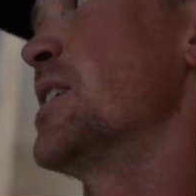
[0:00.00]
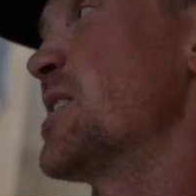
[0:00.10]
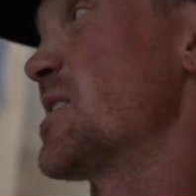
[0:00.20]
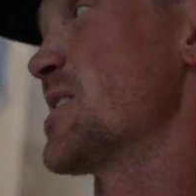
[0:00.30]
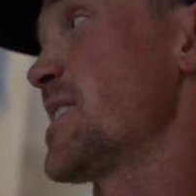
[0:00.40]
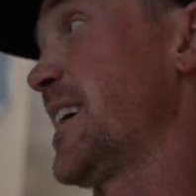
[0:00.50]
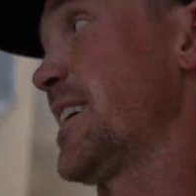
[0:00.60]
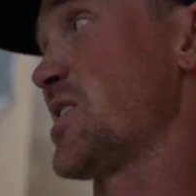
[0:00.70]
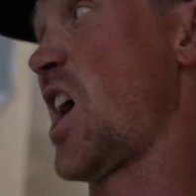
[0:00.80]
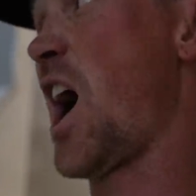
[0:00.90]
It's just like,
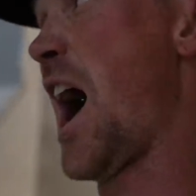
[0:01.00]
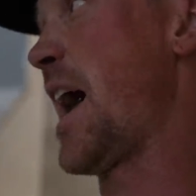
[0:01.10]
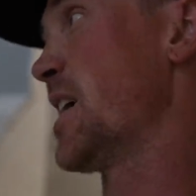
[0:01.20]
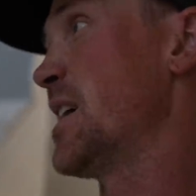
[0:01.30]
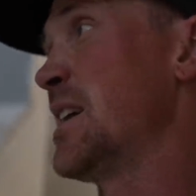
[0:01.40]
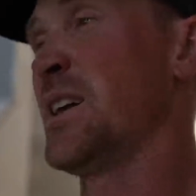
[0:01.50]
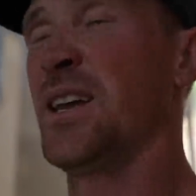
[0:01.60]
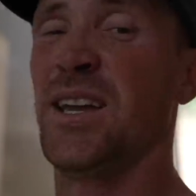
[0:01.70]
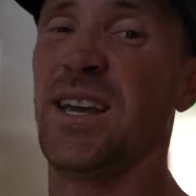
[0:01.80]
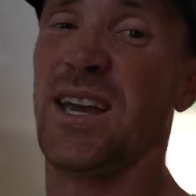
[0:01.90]
it's hot
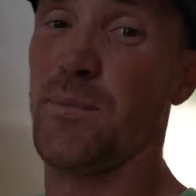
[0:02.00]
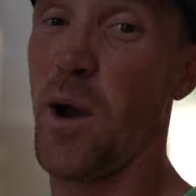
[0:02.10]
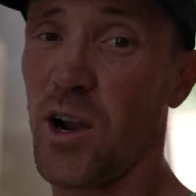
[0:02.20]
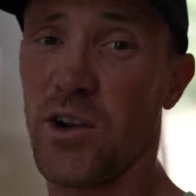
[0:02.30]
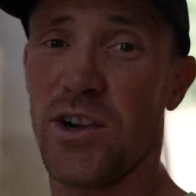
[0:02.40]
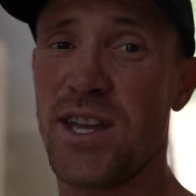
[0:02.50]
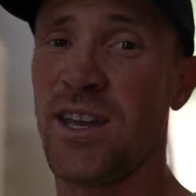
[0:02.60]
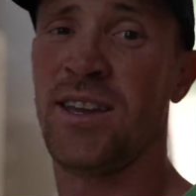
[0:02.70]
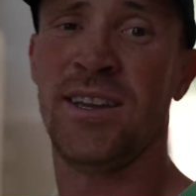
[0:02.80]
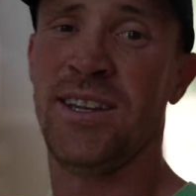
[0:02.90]
and I'm hungry
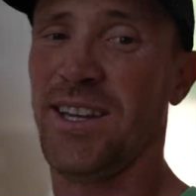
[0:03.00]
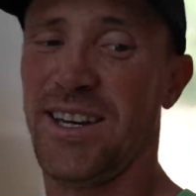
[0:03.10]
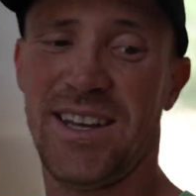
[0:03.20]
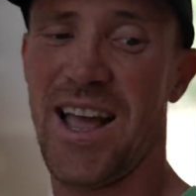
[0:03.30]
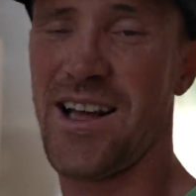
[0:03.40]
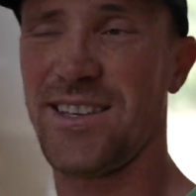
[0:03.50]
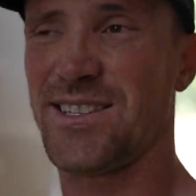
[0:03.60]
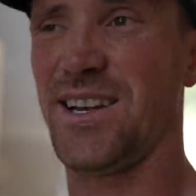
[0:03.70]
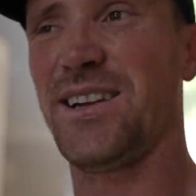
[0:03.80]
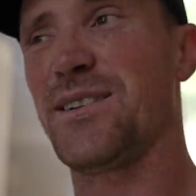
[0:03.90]
and
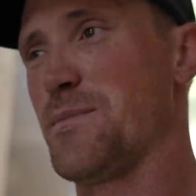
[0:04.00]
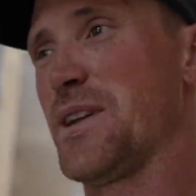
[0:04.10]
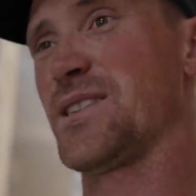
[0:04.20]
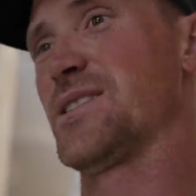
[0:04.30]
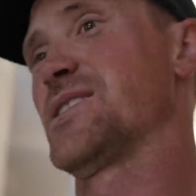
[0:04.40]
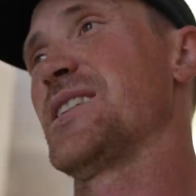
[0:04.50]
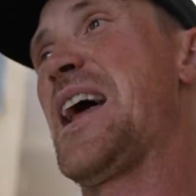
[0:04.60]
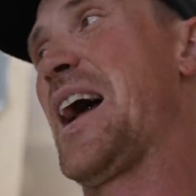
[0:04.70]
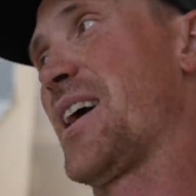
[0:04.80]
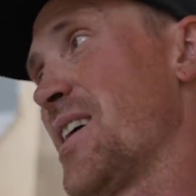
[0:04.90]
Allie's not here to make us a
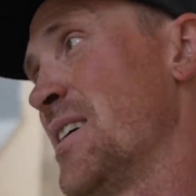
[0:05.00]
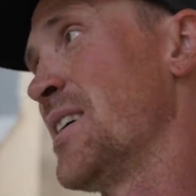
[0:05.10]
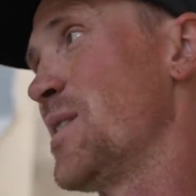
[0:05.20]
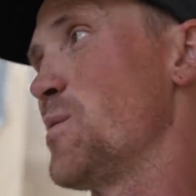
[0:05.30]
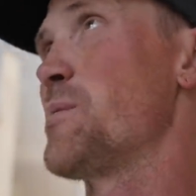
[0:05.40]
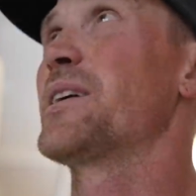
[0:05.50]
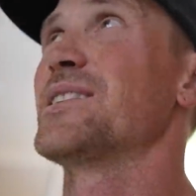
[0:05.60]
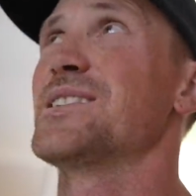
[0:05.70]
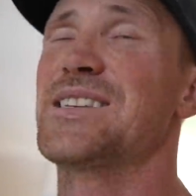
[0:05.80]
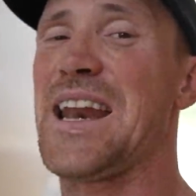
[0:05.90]
snack. We've been
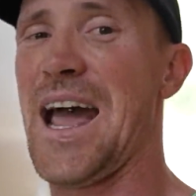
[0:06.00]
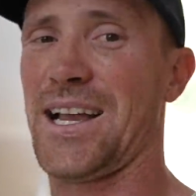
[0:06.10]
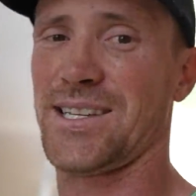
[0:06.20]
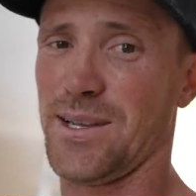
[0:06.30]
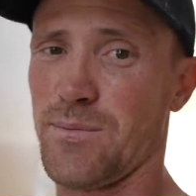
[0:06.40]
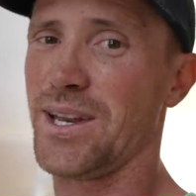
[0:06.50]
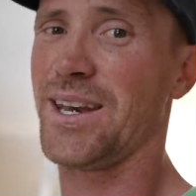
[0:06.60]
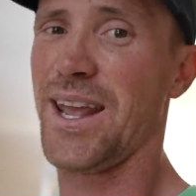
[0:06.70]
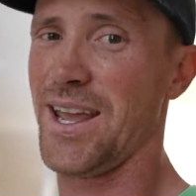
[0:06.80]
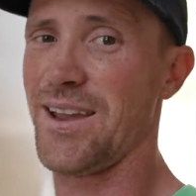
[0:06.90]
getting snacks like
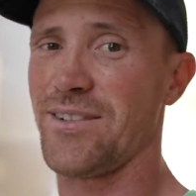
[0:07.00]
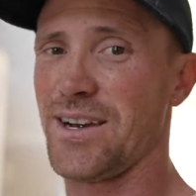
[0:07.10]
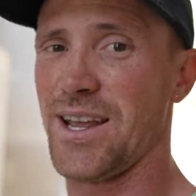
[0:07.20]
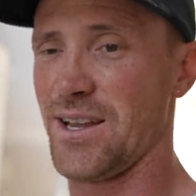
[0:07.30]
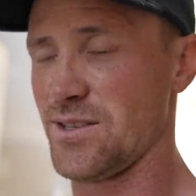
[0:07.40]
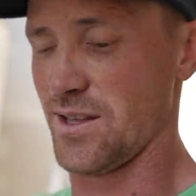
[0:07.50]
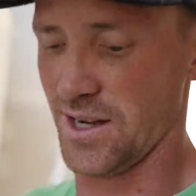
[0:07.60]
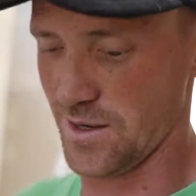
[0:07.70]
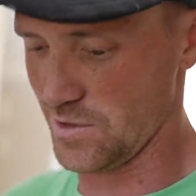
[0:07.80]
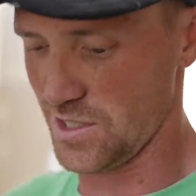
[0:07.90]
midday every day. So
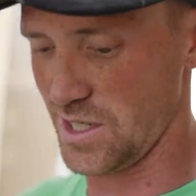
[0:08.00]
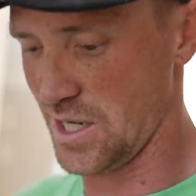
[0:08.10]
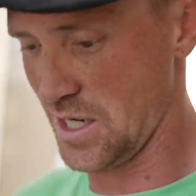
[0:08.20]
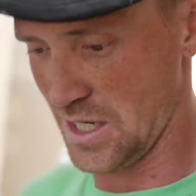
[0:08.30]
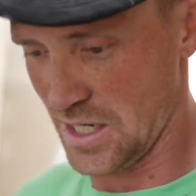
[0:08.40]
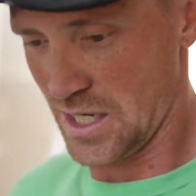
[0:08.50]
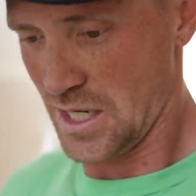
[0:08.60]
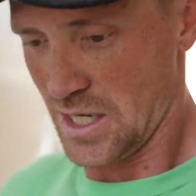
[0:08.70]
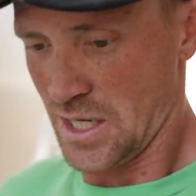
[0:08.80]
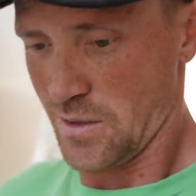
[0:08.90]
like, I'm just,
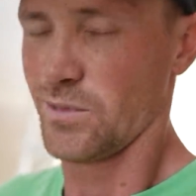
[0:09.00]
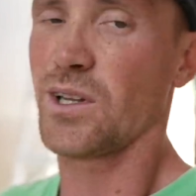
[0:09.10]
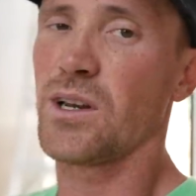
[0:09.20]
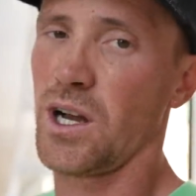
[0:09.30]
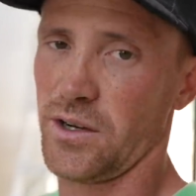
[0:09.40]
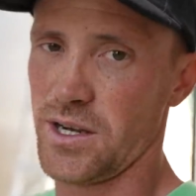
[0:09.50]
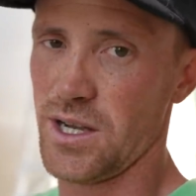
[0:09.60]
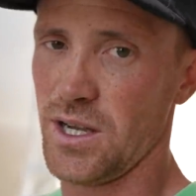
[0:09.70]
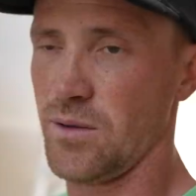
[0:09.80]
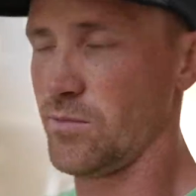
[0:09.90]
I'm a little
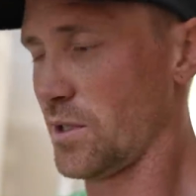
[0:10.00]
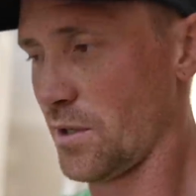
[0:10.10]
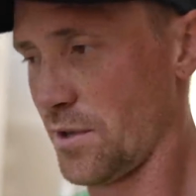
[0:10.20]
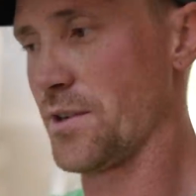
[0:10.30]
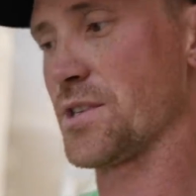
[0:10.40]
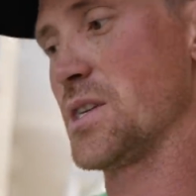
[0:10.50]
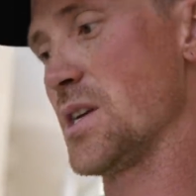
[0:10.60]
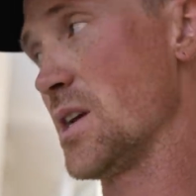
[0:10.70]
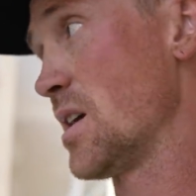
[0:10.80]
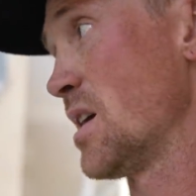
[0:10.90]
hungry. I'm a little
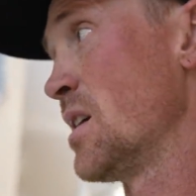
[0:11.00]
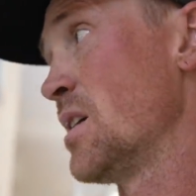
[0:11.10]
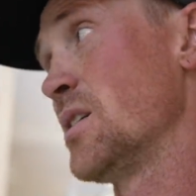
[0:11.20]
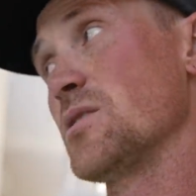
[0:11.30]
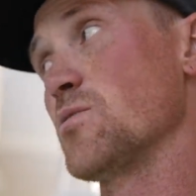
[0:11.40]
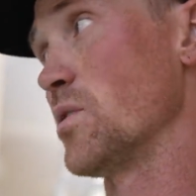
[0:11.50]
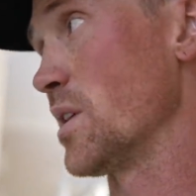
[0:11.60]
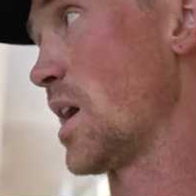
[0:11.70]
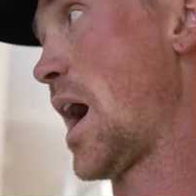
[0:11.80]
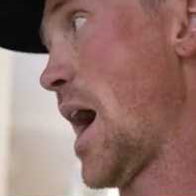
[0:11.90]
thirsty. It's
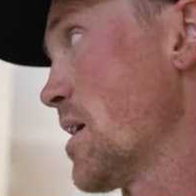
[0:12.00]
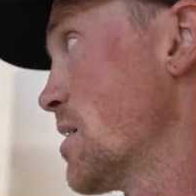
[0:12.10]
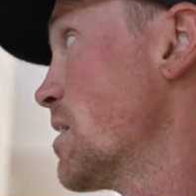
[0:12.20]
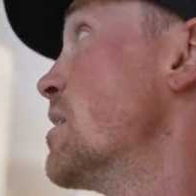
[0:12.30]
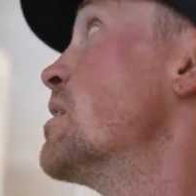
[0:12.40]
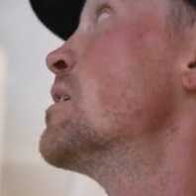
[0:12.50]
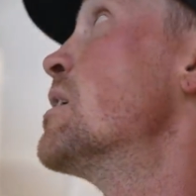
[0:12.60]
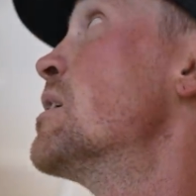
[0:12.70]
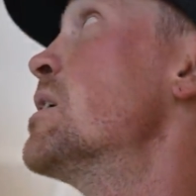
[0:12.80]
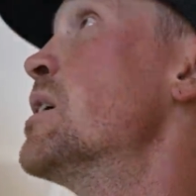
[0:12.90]
really hot,
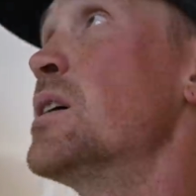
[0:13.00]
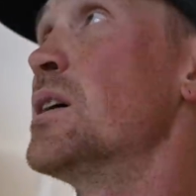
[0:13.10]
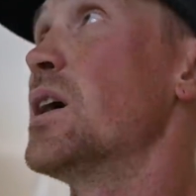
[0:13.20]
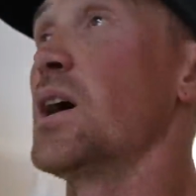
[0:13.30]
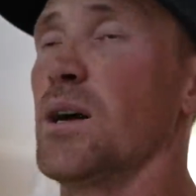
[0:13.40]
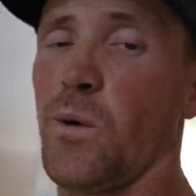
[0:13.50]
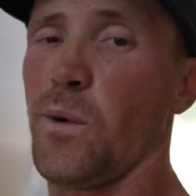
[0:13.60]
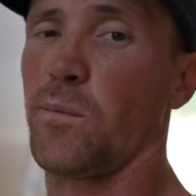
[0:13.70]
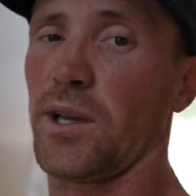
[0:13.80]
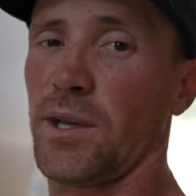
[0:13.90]
but
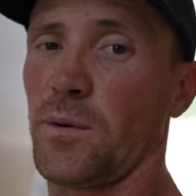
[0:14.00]
we're plugging